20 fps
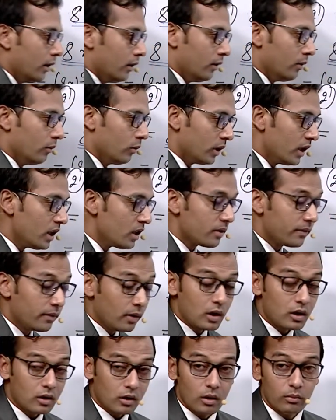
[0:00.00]
What is
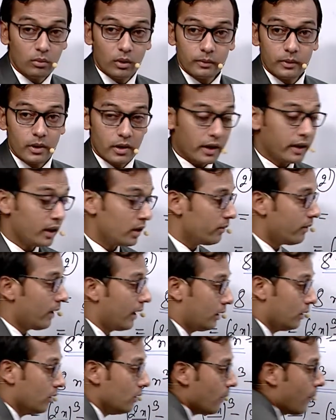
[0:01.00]
first term of the second
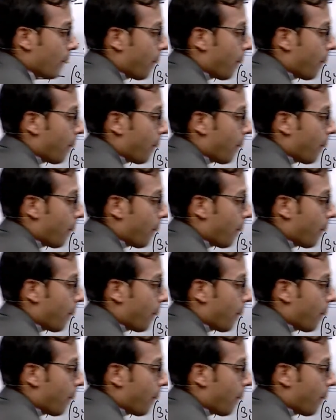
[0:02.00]
factor?